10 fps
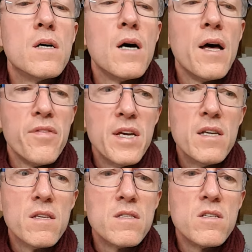I
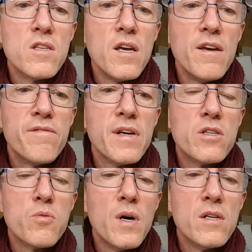think this is the
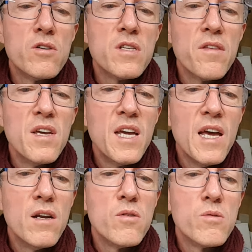Airfix one, because I think
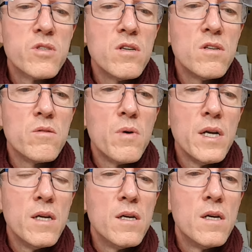Hella also did
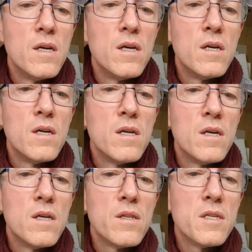one.
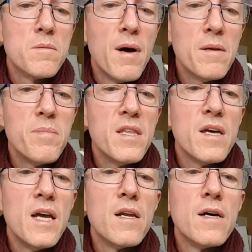This might be the
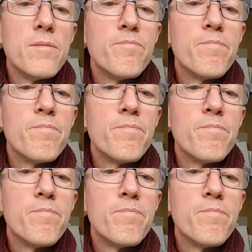Hella.